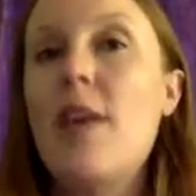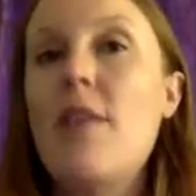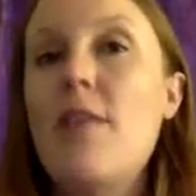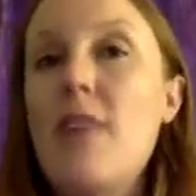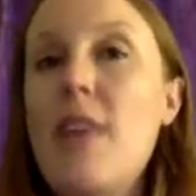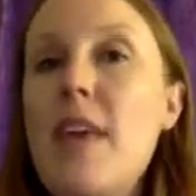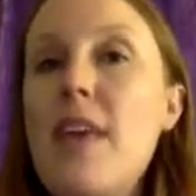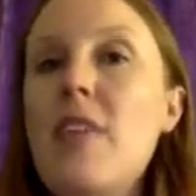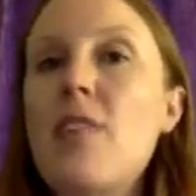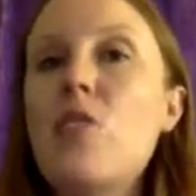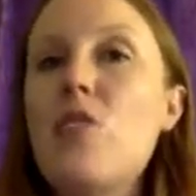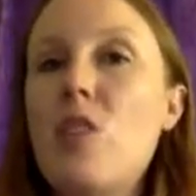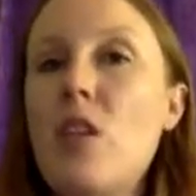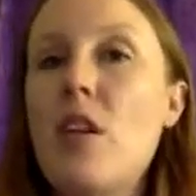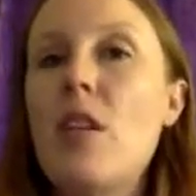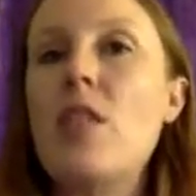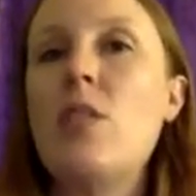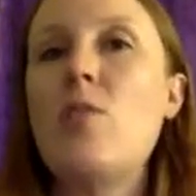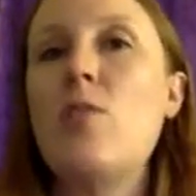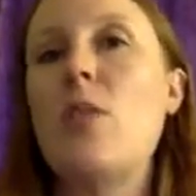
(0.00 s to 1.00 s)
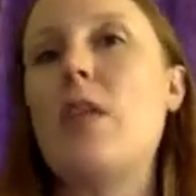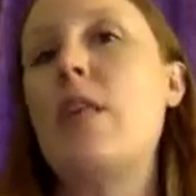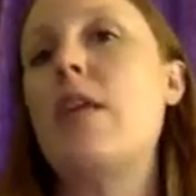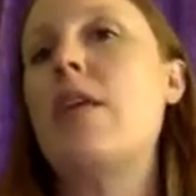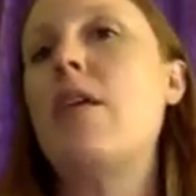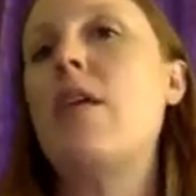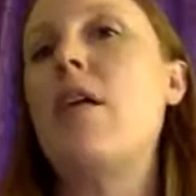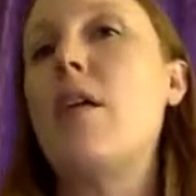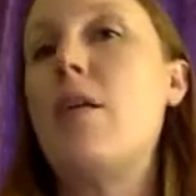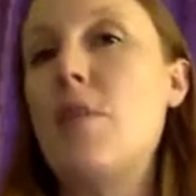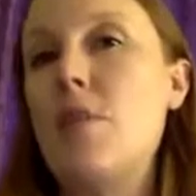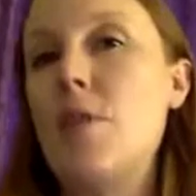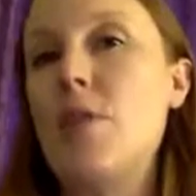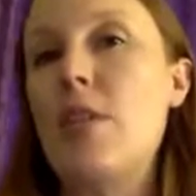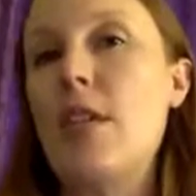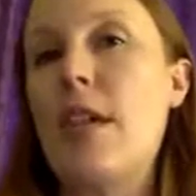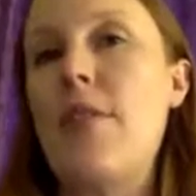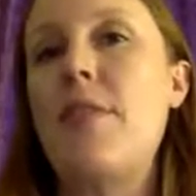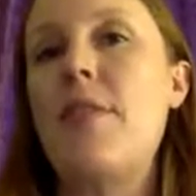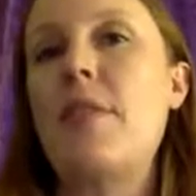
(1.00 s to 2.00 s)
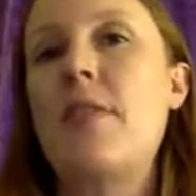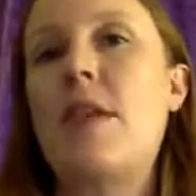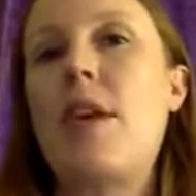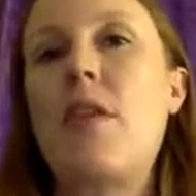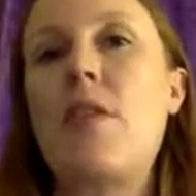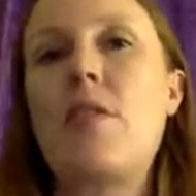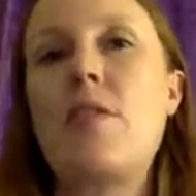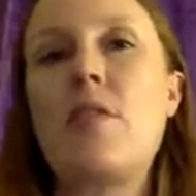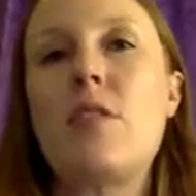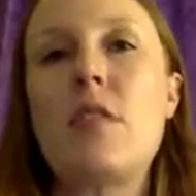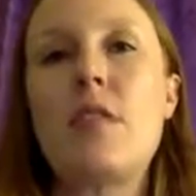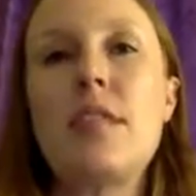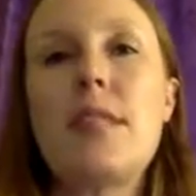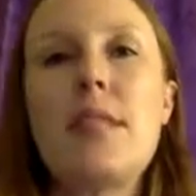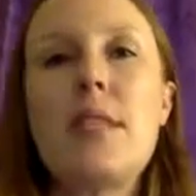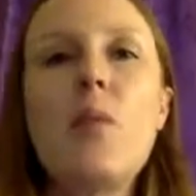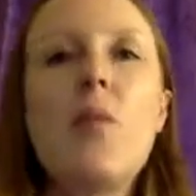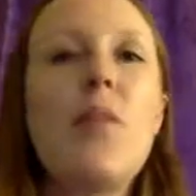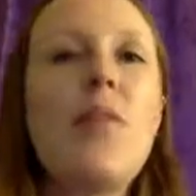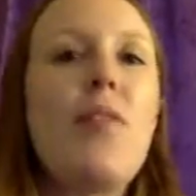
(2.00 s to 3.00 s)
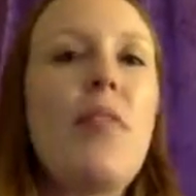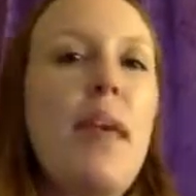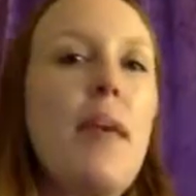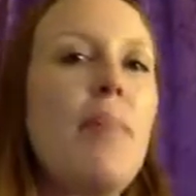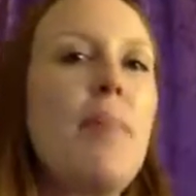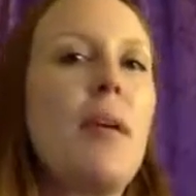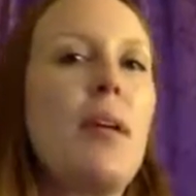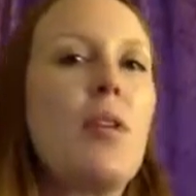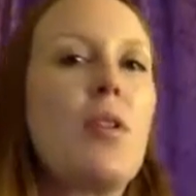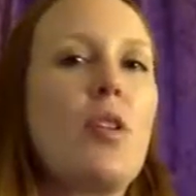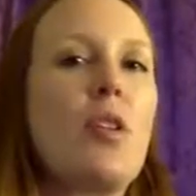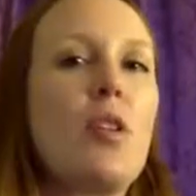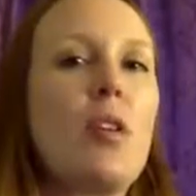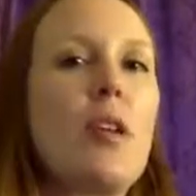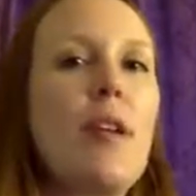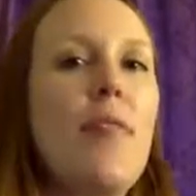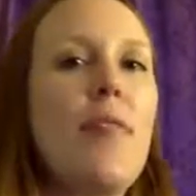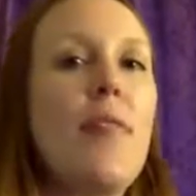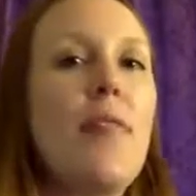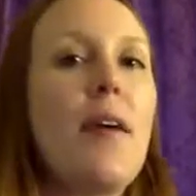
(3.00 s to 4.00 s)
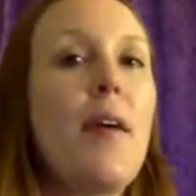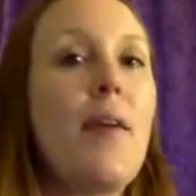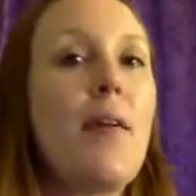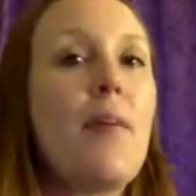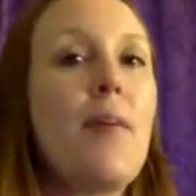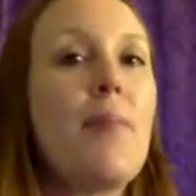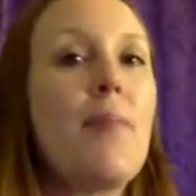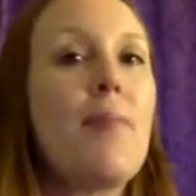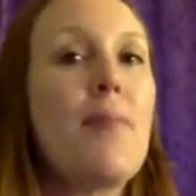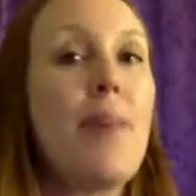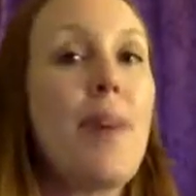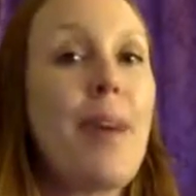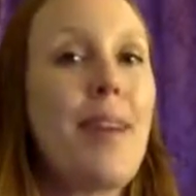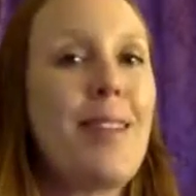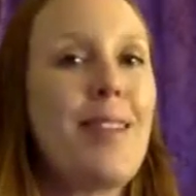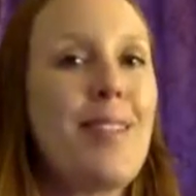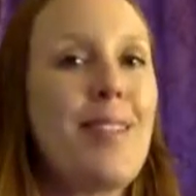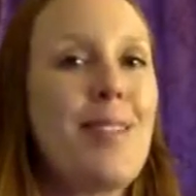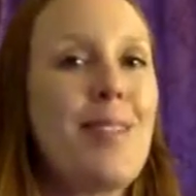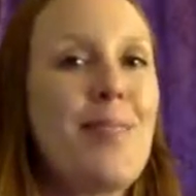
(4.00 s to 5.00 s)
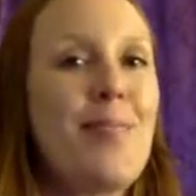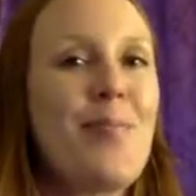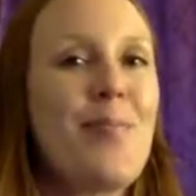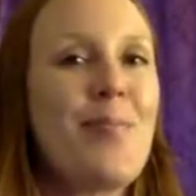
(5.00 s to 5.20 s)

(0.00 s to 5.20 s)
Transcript: Then you're starting to really understand this character and see what they picture in their minds.